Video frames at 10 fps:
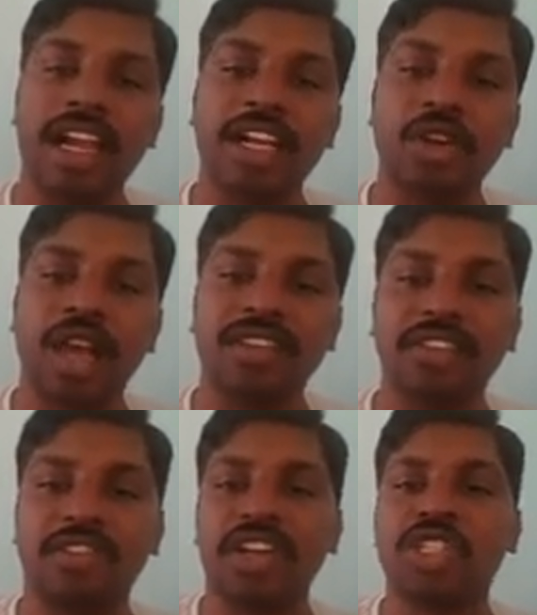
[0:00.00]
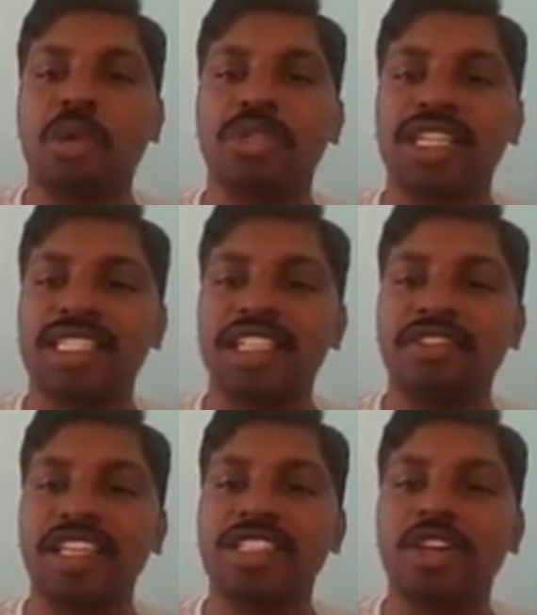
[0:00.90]
you have the first option as
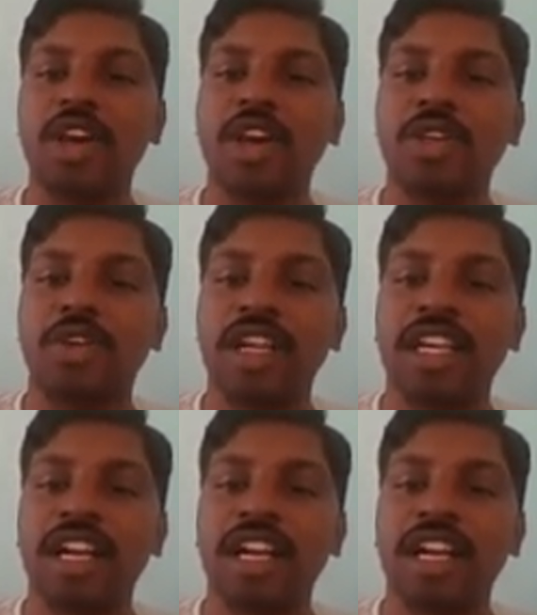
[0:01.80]
device. You click on